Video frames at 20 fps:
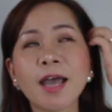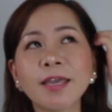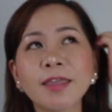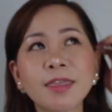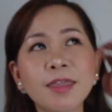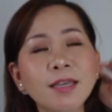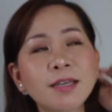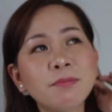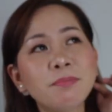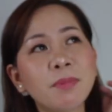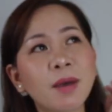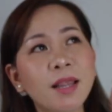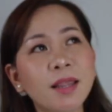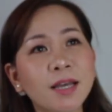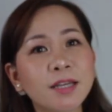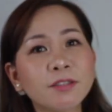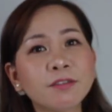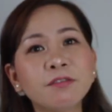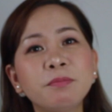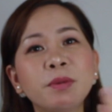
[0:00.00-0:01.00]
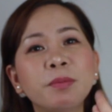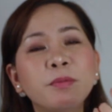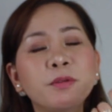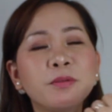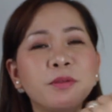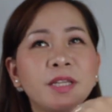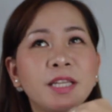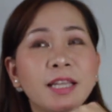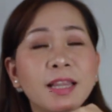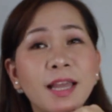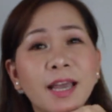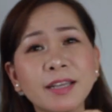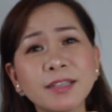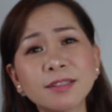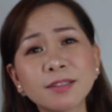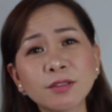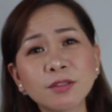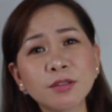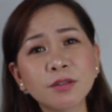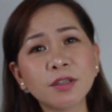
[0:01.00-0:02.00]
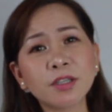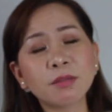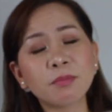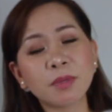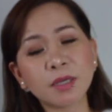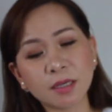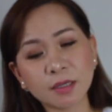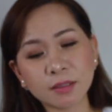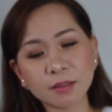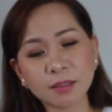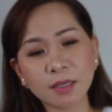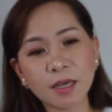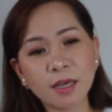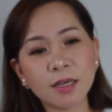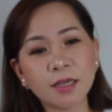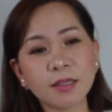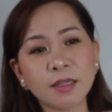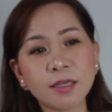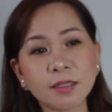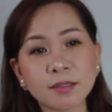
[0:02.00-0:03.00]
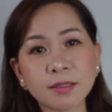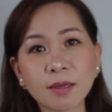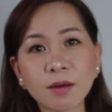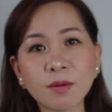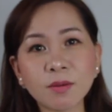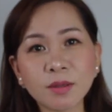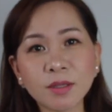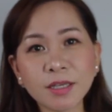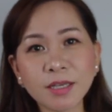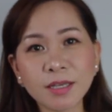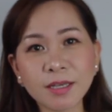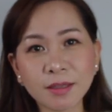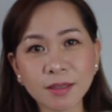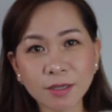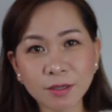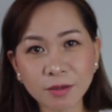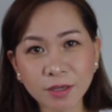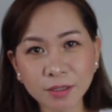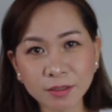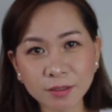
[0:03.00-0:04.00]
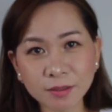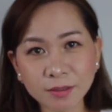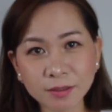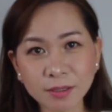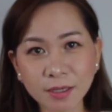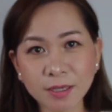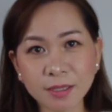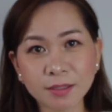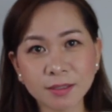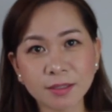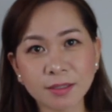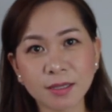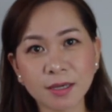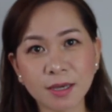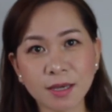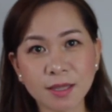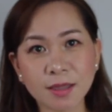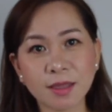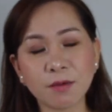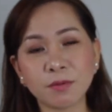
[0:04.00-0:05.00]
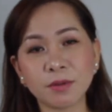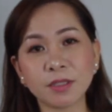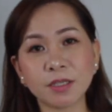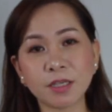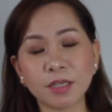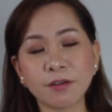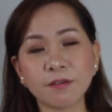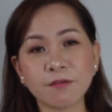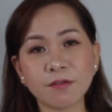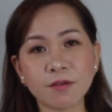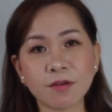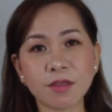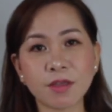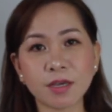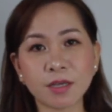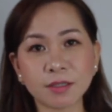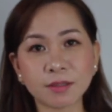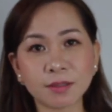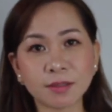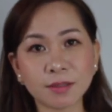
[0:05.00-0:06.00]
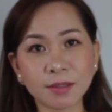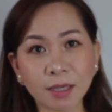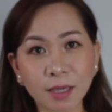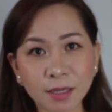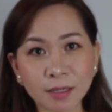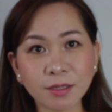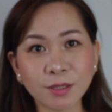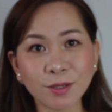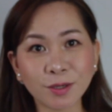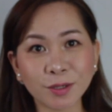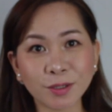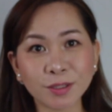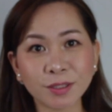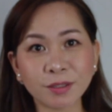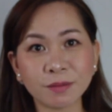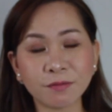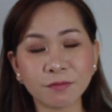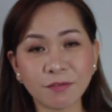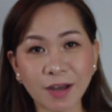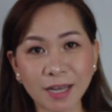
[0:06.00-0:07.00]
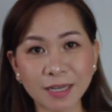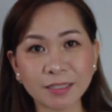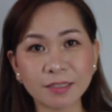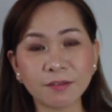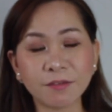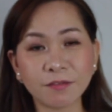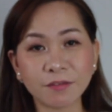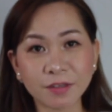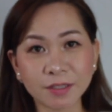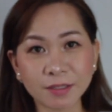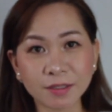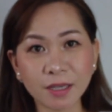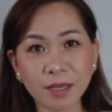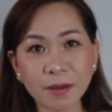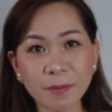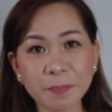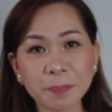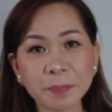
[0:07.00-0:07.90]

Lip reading: I think a lot of people really likes to do it because it's only in the United States that they will give you this 10 years valid visa,